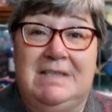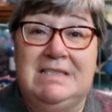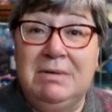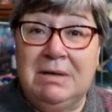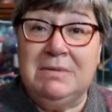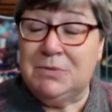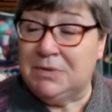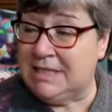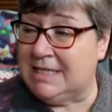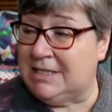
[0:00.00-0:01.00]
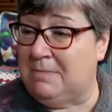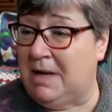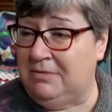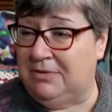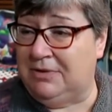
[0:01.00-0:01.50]
so we're coming towards the end of the
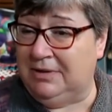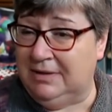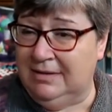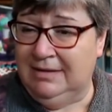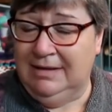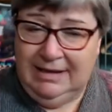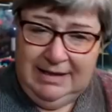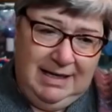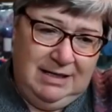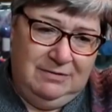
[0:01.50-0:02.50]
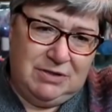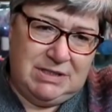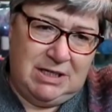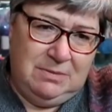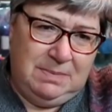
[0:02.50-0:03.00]
month, end of
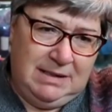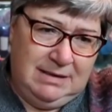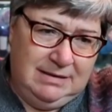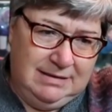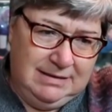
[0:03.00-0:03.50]
October.